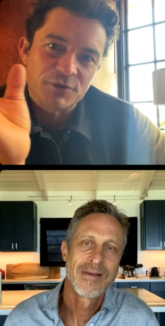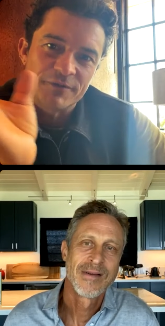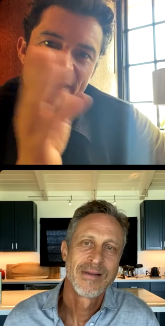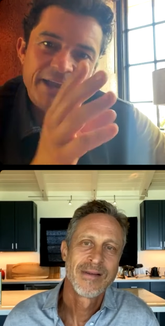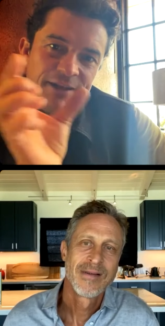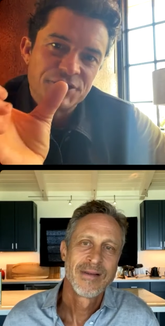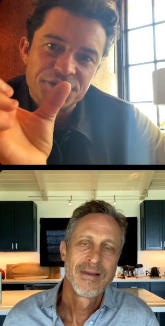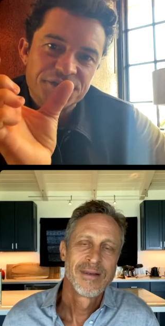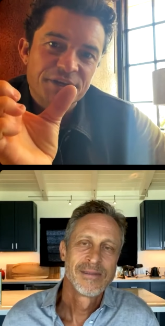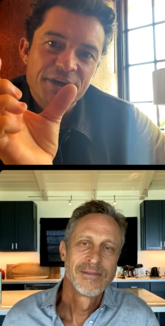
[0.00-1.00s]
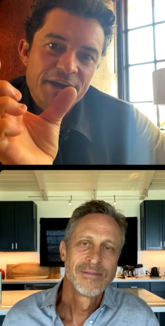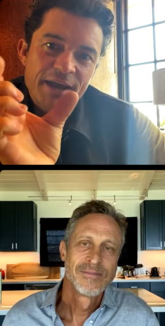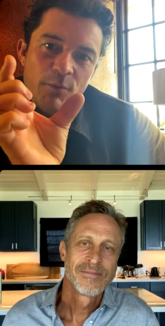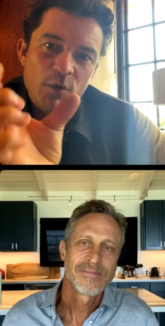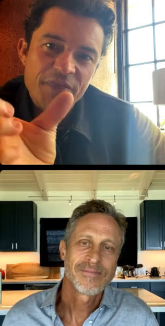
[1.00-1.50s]
Speaker 1: sort of eat just
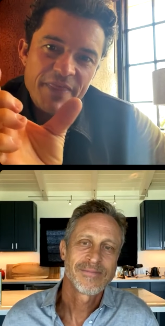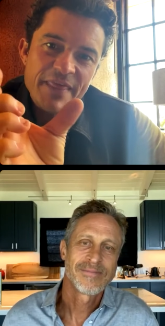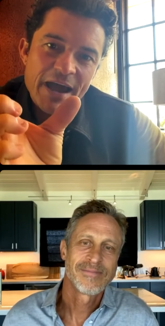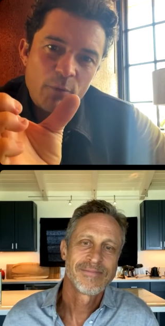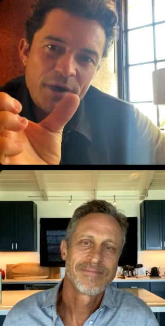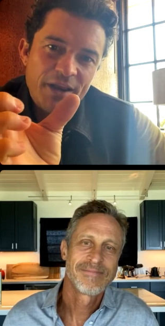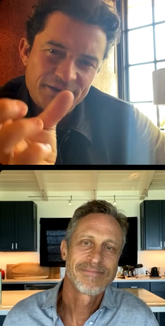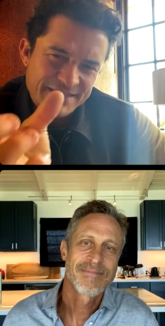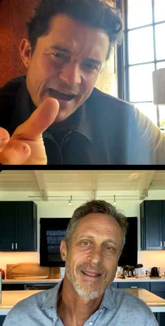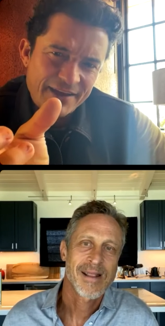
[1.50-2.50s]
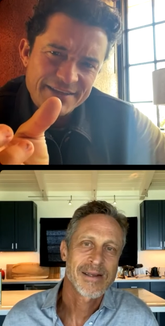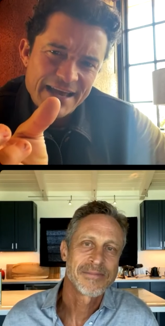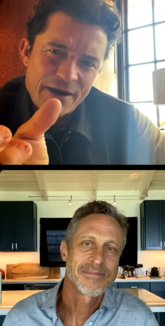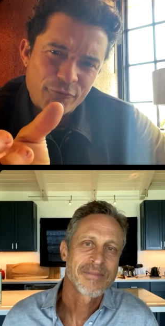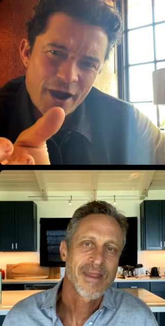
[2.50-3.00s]
within that window. Is that, is
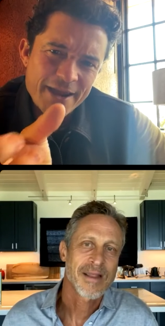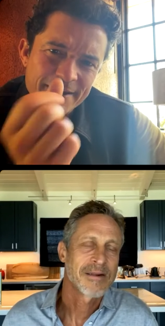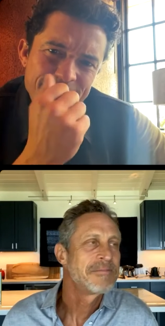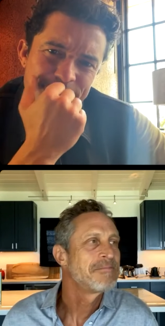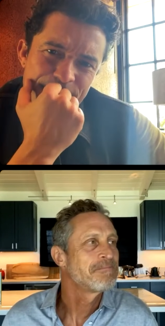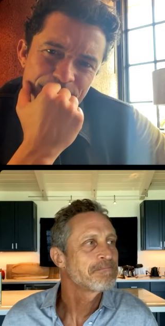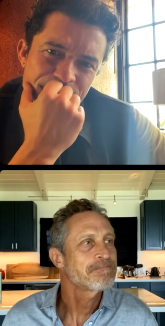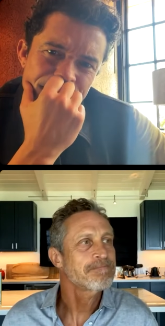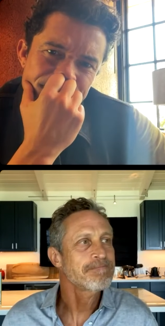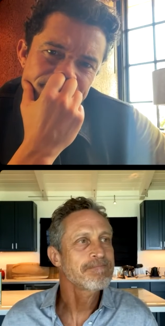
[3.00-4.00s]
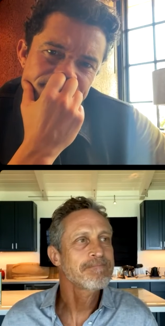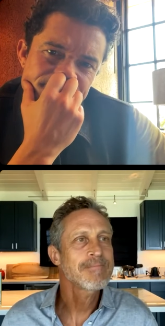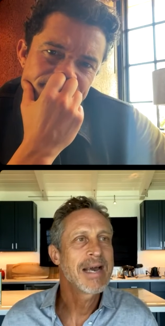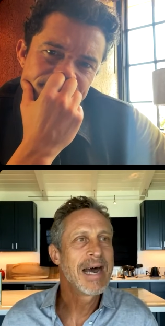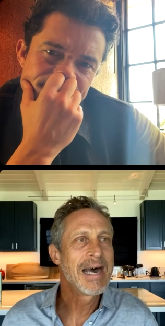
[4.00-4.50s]
that right?
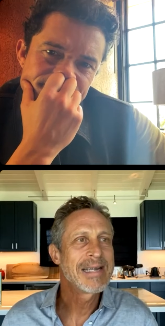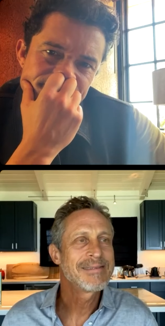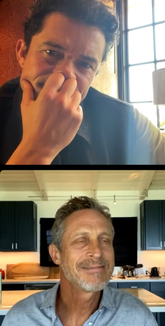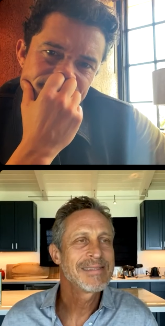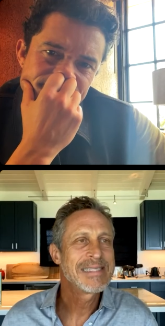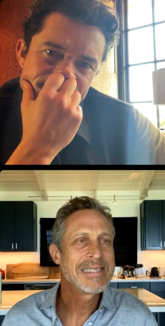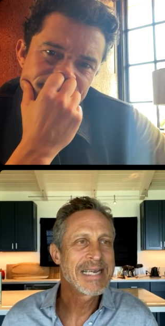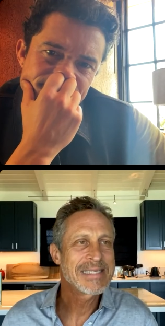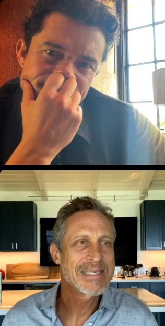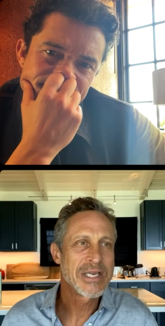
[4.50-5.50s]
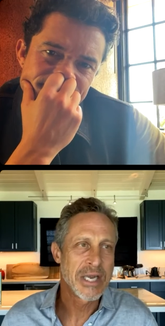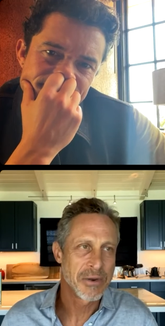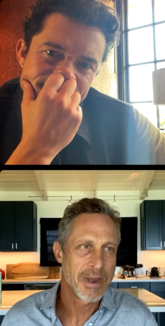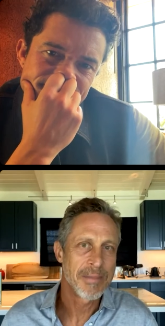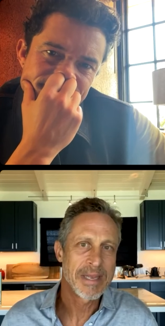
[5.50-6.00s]
Speaker 2: Uh, yes and
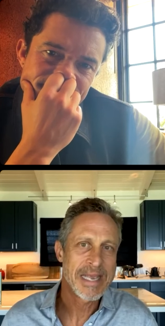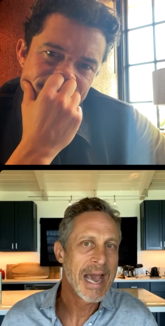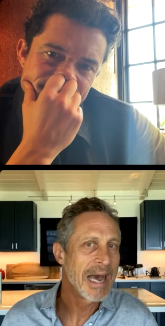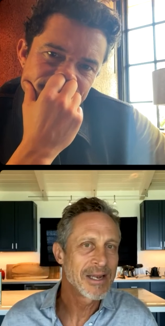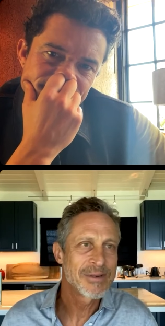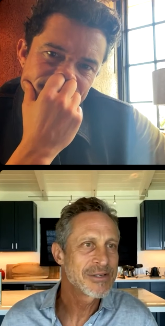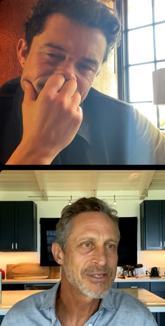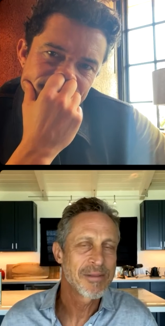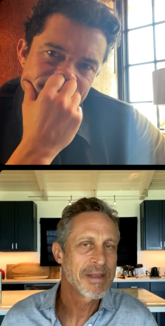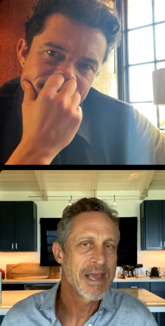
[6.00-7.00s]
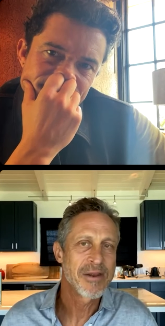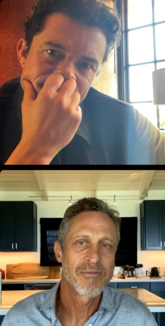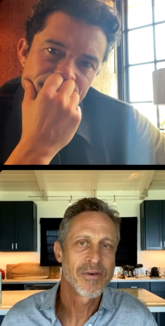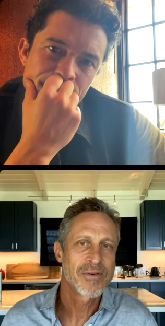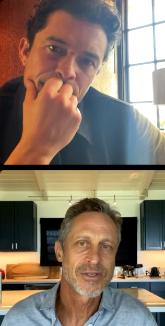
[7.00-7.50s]
no. I mean, calories are something I
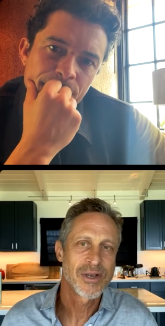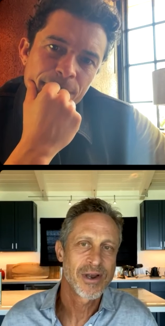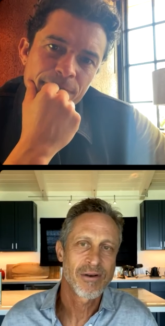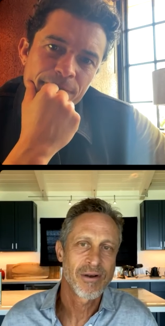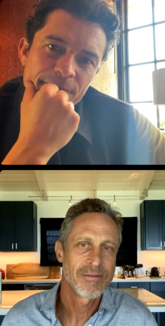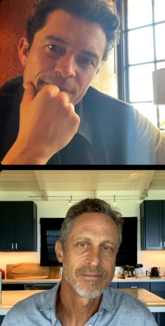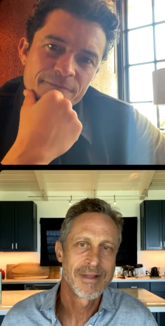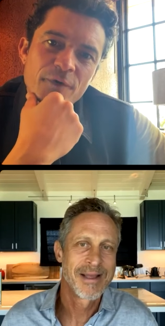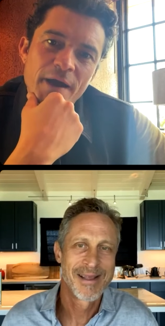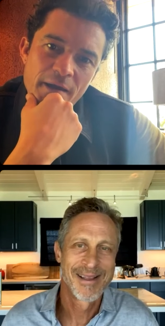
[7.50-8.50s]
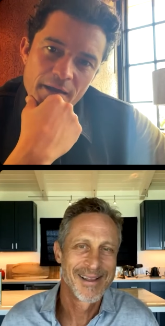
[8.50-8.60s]
don't focus on at all. Right.